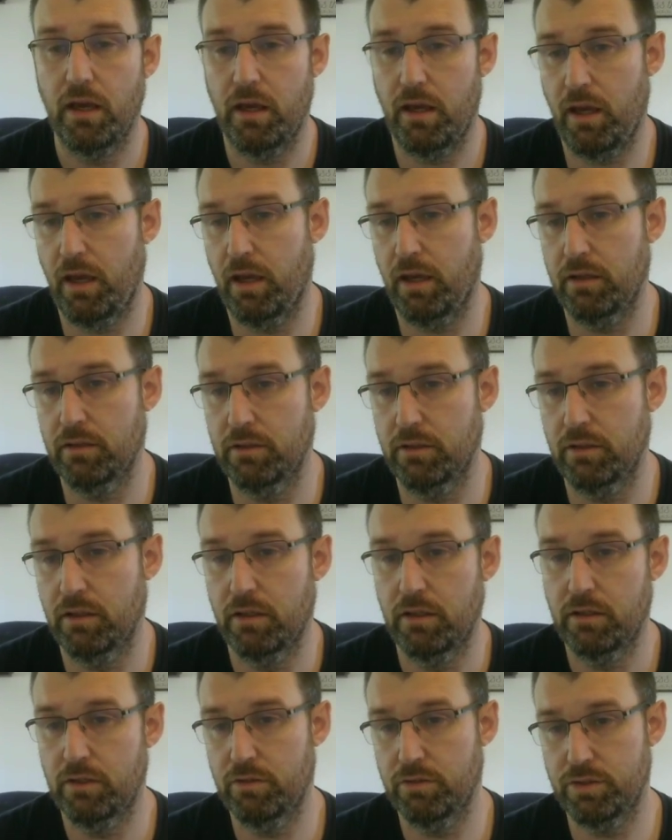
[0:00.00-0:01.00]
and
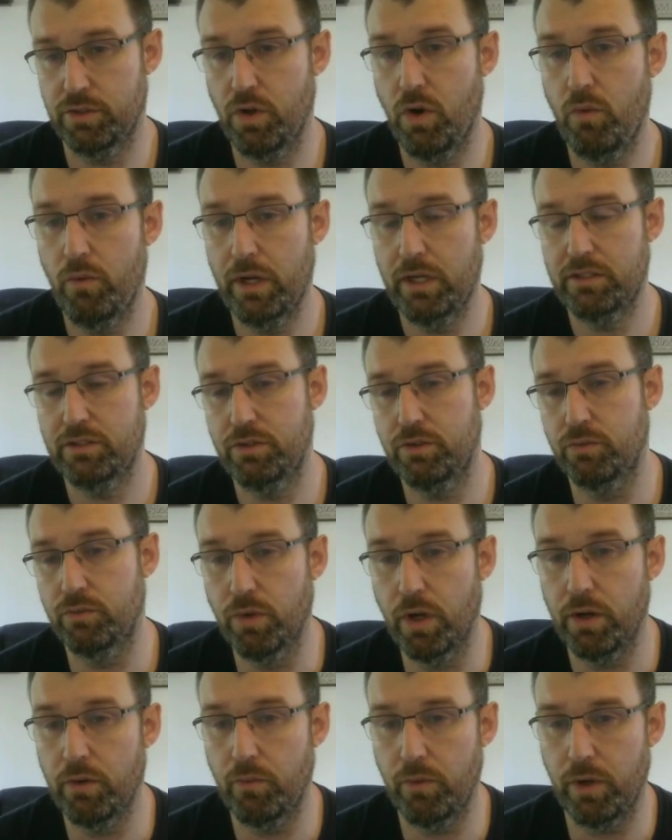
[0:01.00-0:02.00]
there's no way to
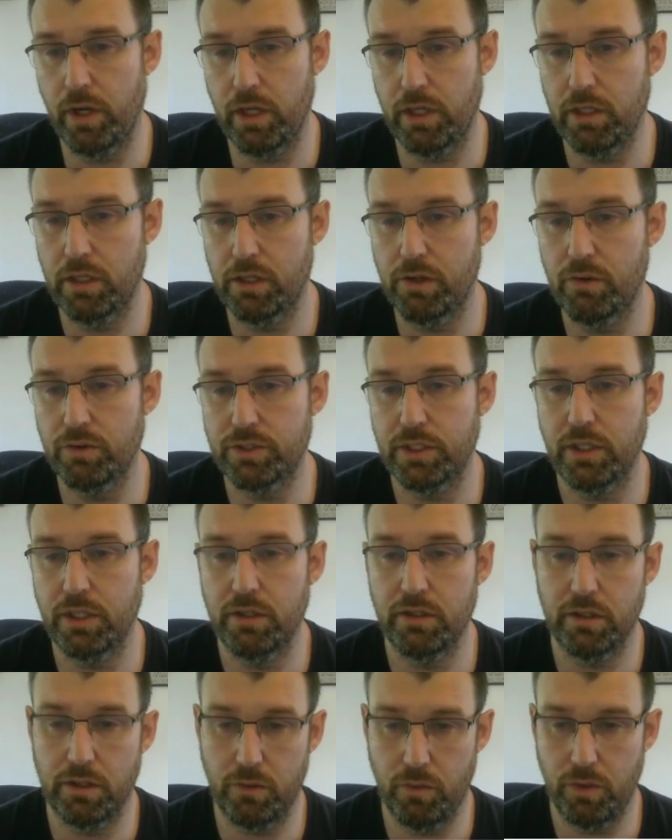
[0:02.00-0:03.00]
run away. He goes
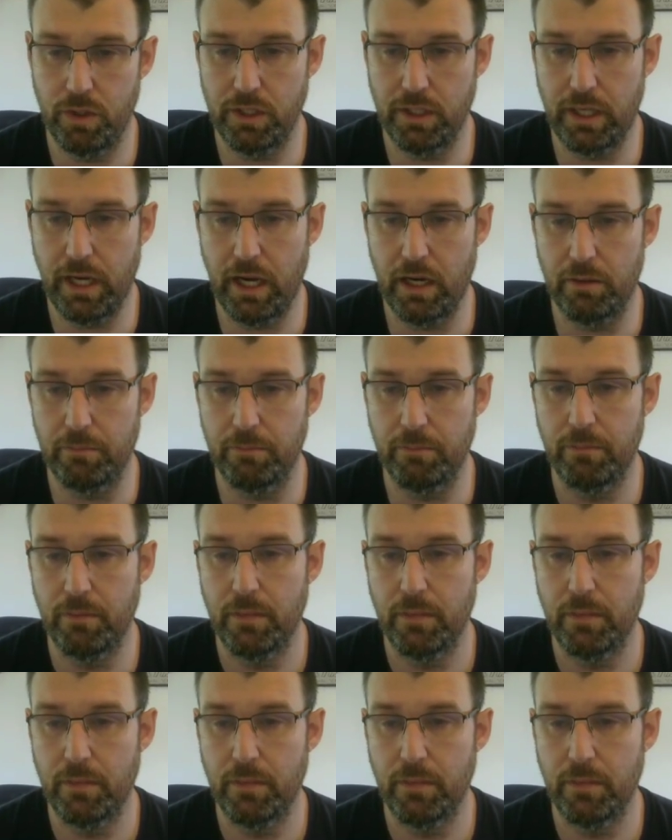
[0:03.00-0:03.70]
here, the queen got him.